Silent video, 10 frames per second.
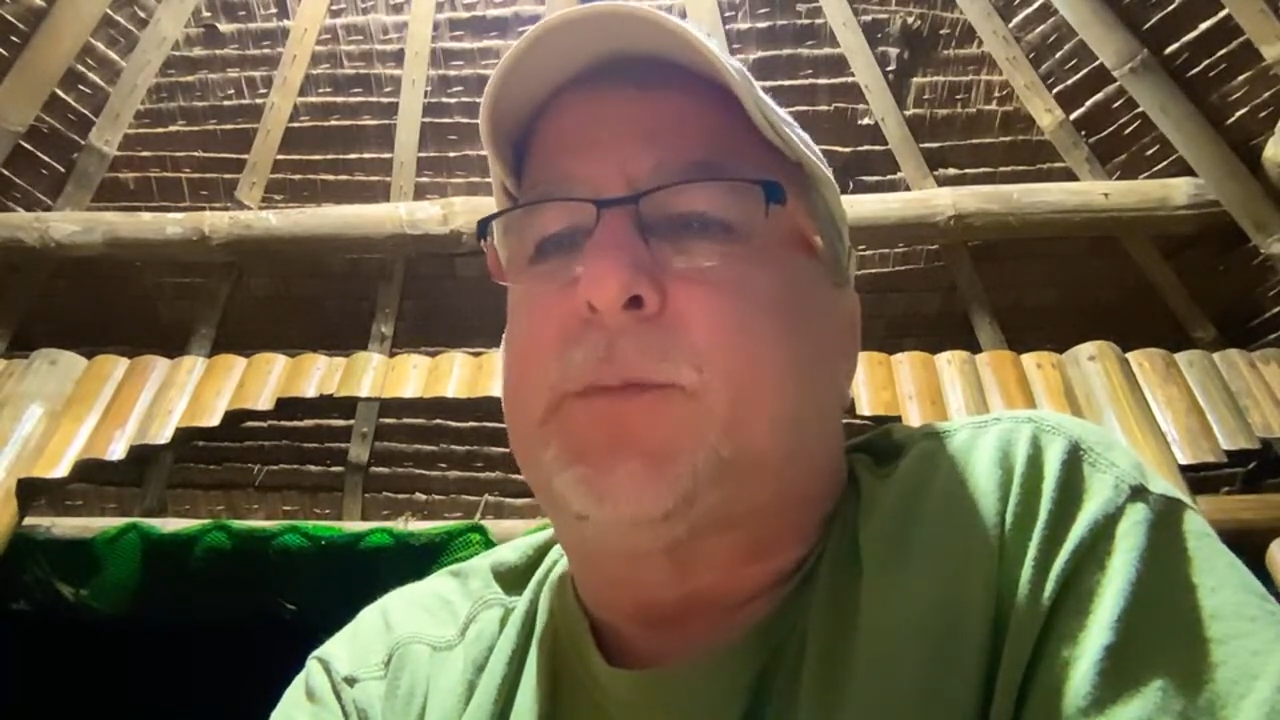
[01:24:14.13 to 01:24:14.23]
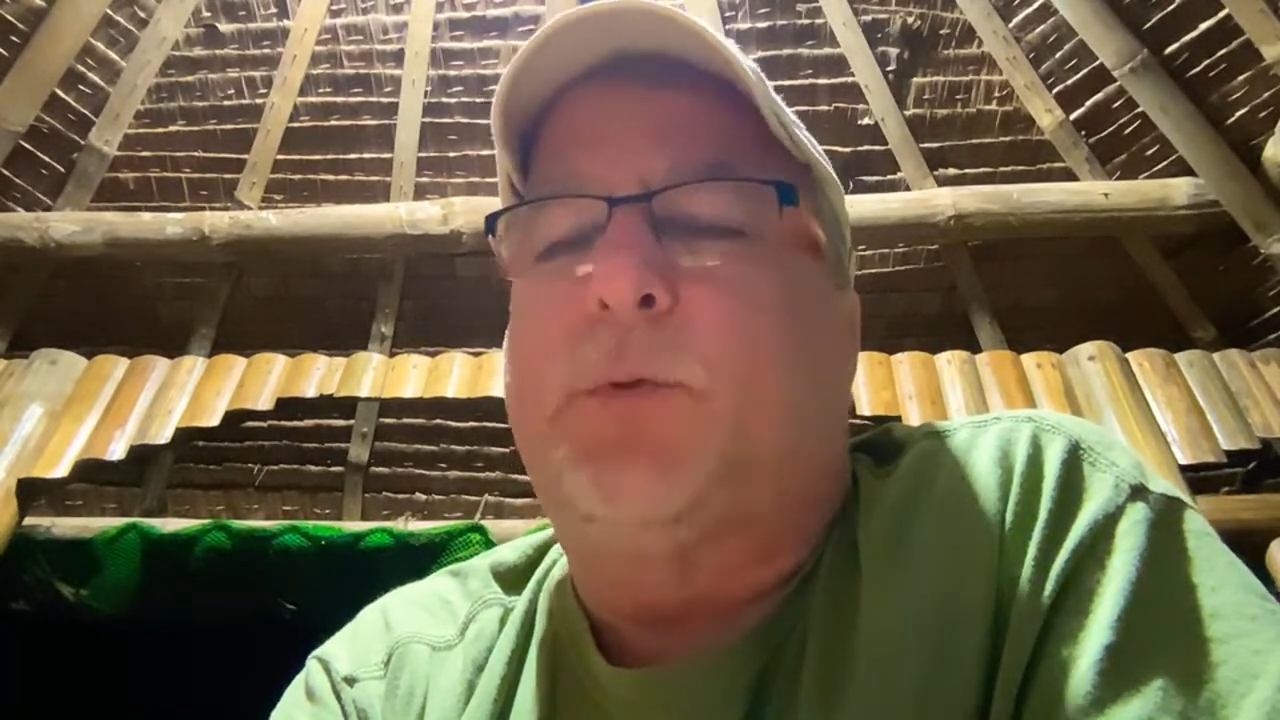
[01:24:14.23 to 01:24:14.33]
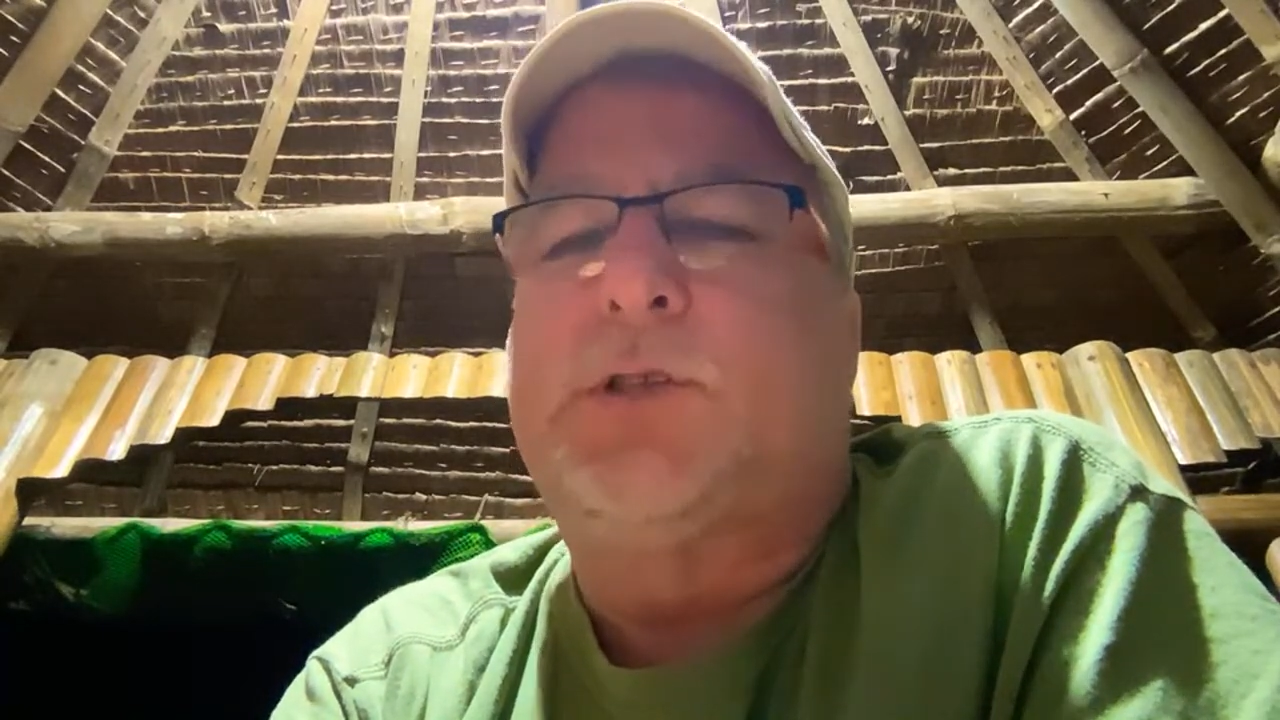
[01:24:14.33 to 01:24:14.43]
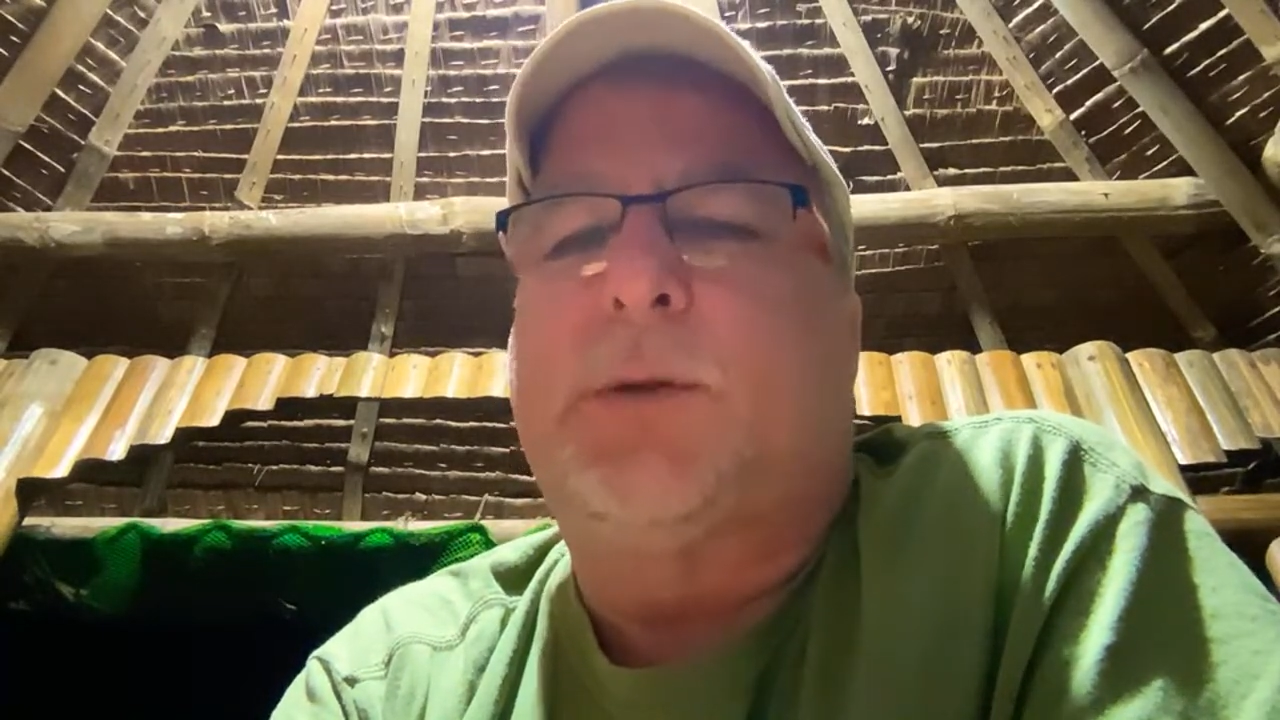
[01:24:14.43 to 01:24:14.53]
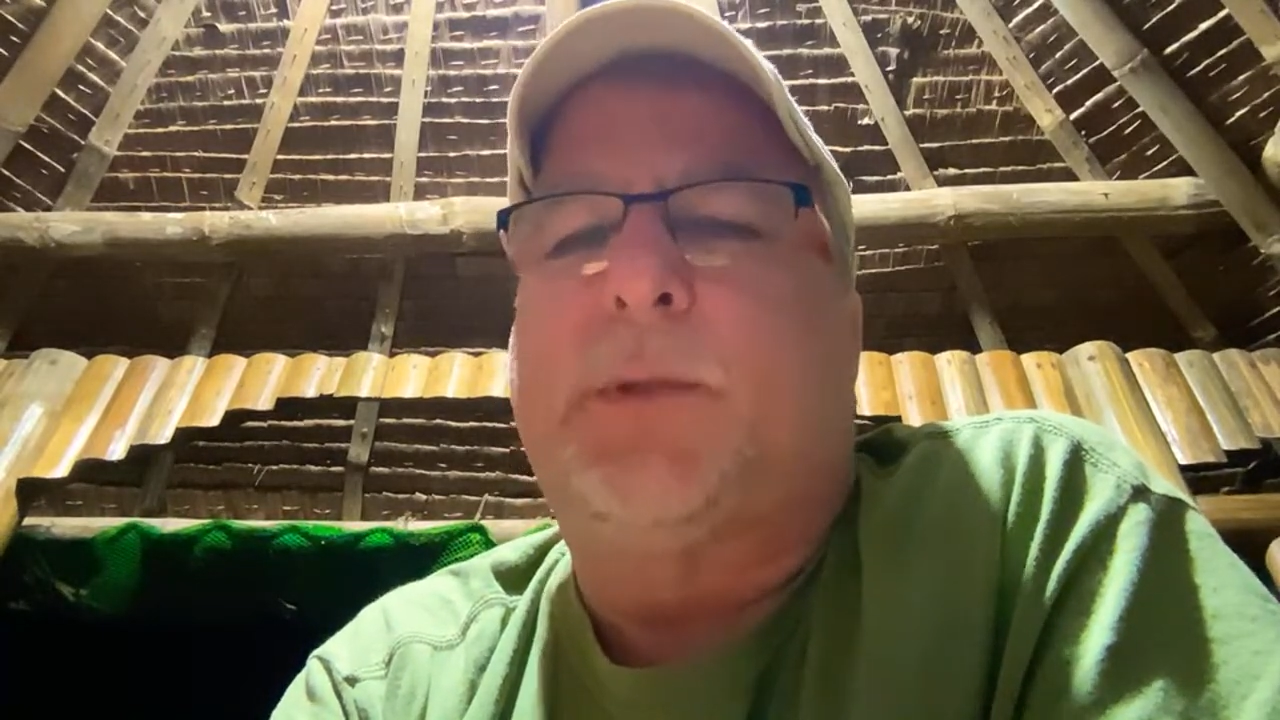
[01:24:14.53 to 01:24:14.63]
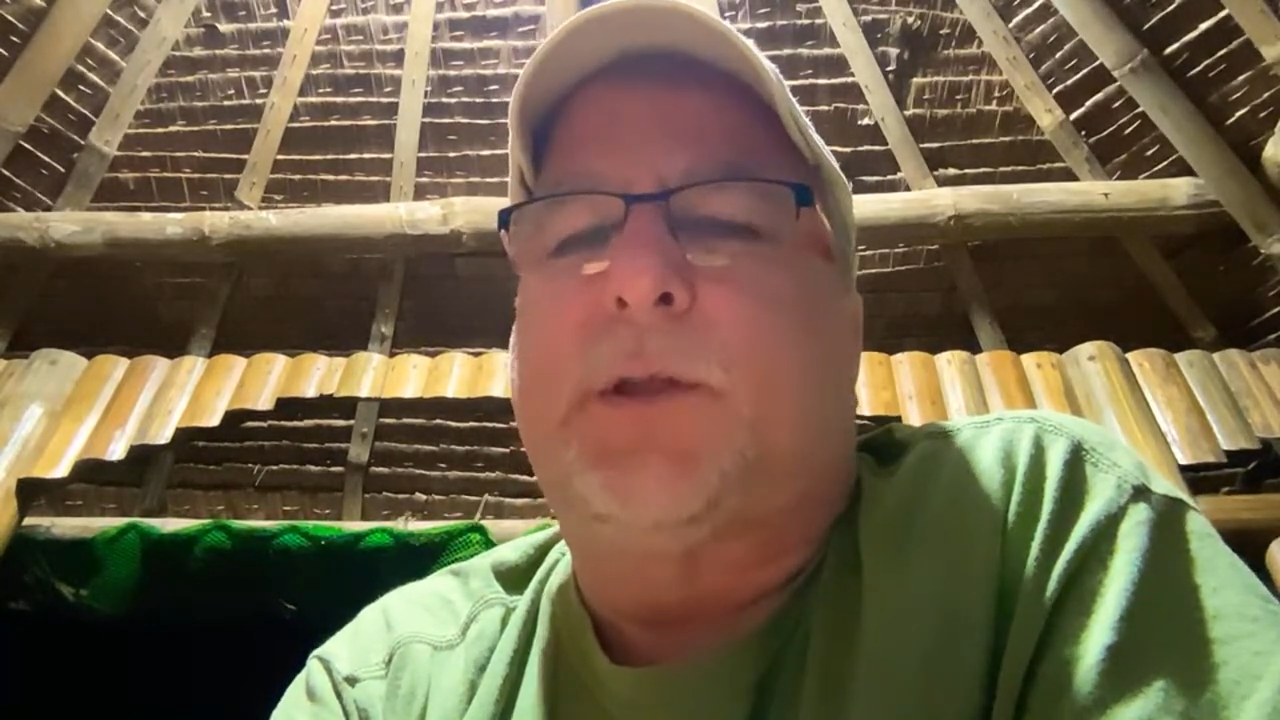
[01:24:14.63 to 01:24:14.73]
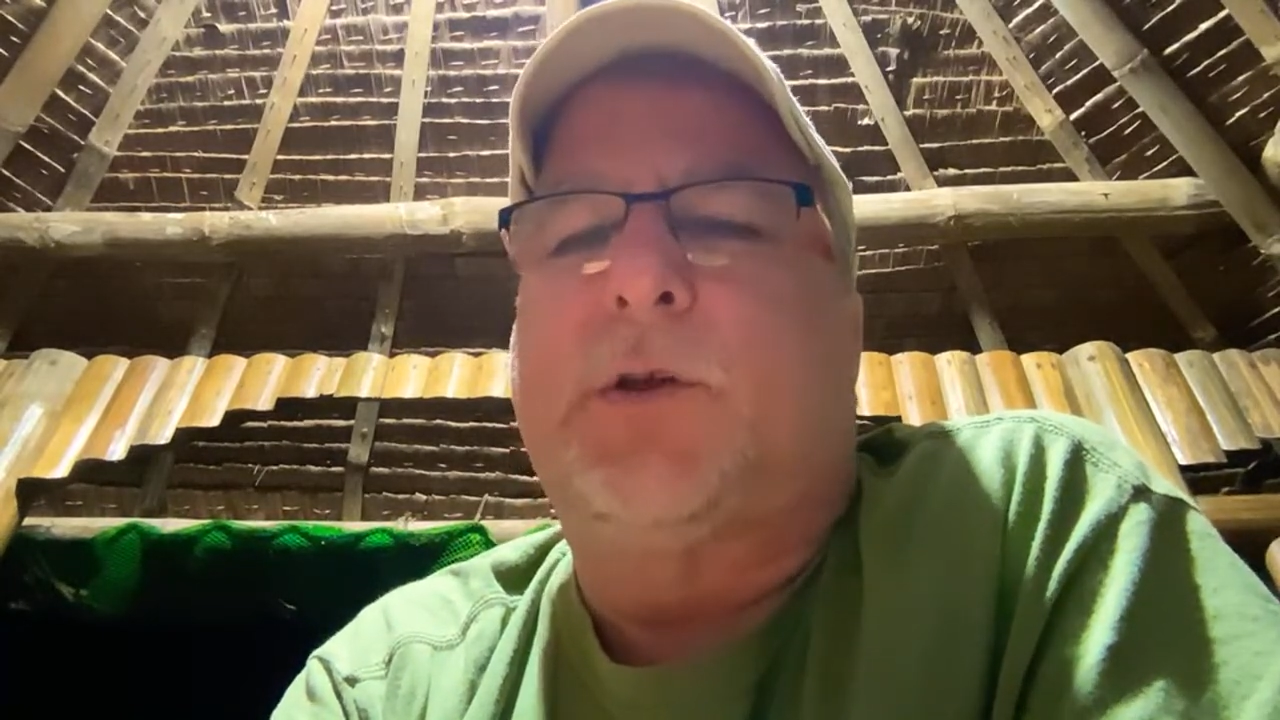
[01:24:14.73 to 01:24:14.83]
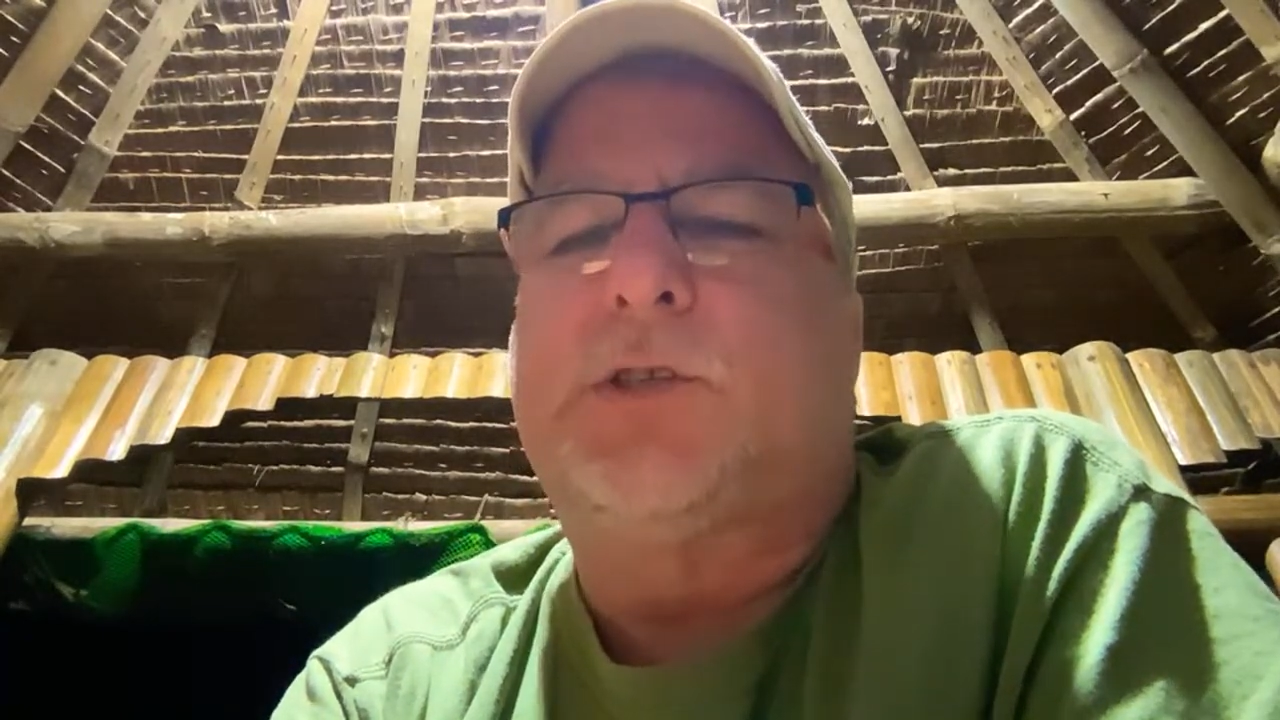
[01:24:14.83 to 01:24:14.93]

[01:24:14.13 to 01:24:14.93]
Push some of the good